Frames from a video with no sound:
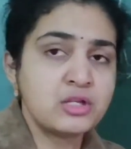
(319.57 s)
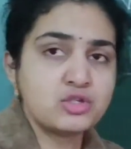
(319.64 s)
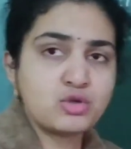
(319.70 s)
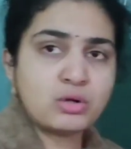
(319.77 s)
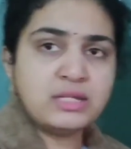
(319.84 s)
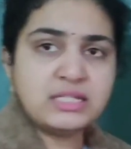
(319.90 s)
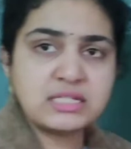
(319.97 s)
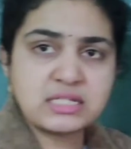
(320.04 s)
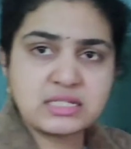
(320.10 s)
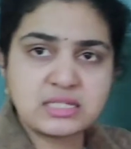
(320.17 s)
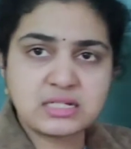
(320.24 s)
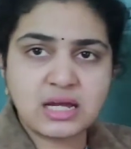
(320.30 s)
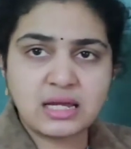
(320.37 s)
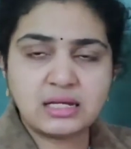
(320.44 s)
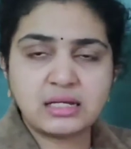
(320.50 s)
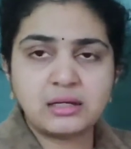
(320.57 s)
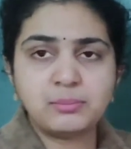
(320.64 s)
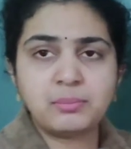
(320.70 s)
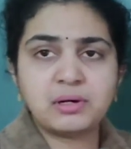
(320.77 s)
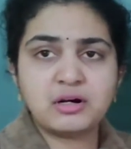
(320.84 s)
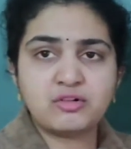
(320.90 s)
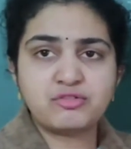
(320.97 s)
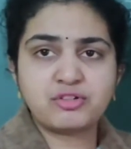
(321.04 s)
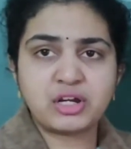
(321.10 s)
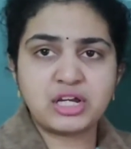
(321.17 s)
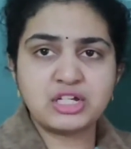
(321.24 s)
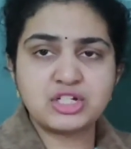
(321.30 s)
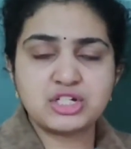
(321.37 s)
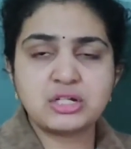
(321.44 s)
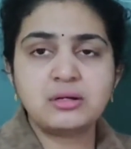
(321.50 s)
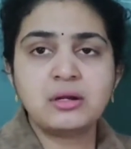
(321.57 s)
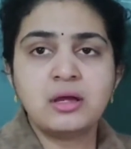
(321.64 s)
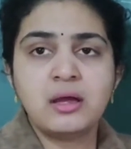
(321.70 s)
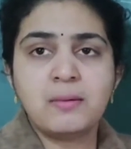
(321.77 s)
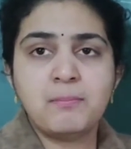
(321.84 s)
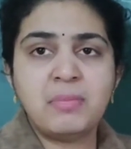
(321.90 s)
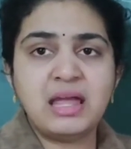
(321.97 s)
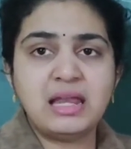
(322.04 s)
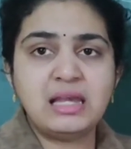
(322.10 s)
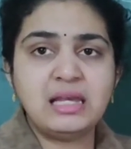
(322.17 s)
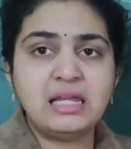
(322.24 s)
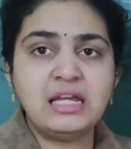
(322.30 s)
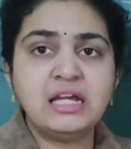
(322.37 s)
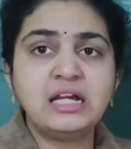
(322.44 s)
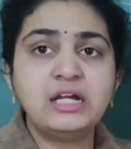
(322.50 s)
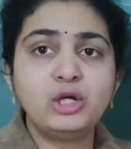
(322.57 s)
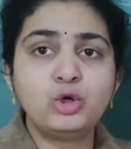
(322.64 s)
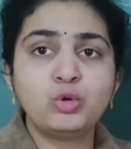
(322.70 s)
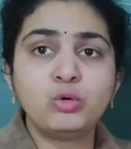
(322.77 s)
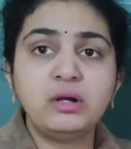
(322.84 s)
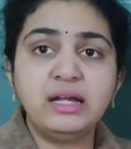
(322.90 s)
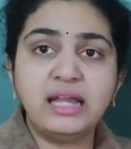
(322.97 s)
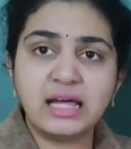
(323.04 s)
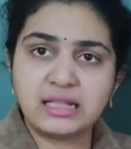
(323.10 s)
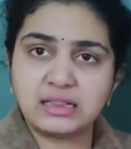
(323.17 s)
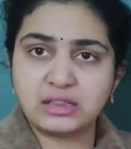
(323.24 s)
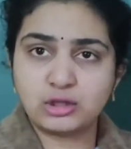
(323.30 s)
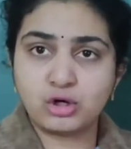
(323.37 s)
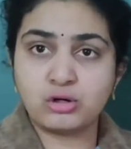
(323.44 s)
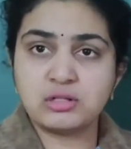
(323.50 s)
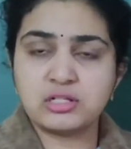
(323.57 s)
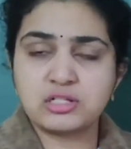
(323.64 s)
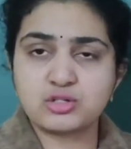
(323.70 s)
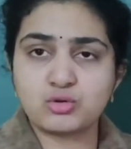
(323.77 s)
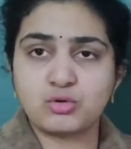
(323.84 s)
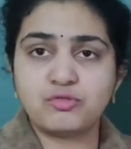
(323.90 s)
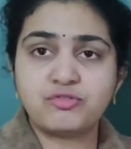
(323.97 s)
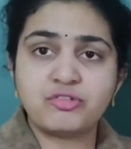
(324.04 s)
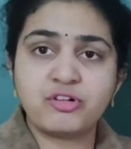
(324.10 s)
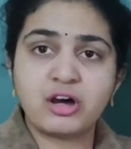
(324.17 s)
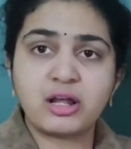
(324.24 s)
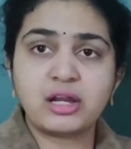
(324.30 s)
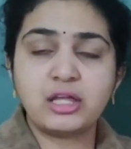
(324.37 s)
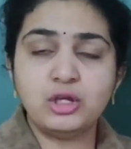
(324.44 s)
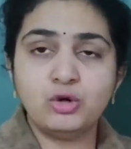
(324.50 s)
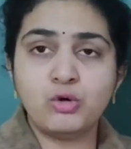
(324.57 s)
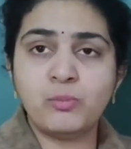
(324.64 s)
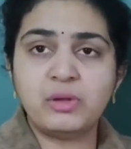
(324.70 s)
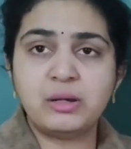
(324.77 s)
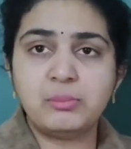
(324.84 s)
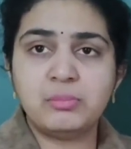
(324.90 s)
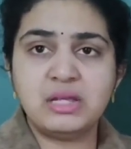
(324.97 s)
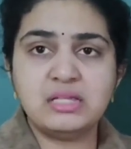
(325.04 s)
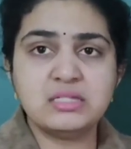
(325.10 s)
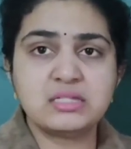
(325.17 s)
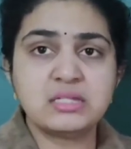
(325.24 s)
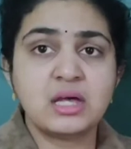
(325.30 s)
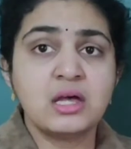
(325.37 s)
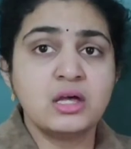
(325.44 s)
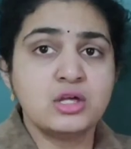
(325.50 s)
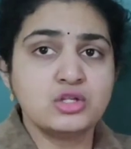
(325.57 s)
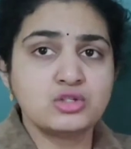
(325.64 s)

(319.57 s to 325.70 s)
So intestinal perforation may lead to death also for human beings.